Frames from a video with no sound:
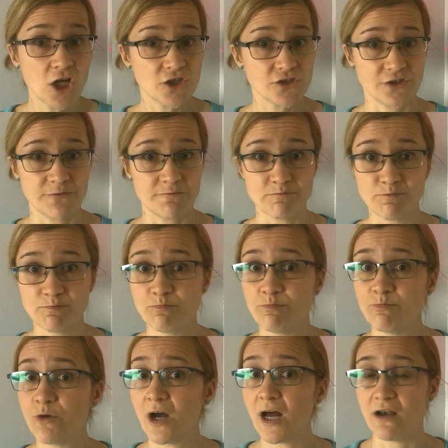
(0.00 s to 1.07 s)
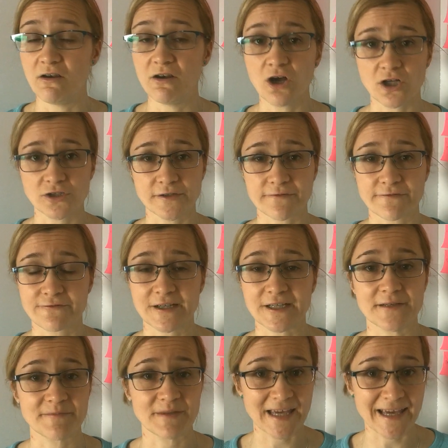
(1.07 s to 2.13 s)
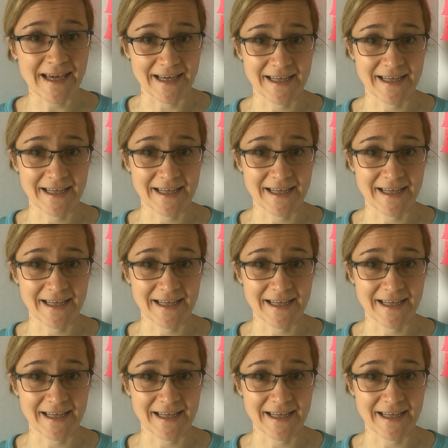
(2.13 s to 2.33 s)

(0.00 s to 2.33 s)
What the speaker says: So a lot of freedom here.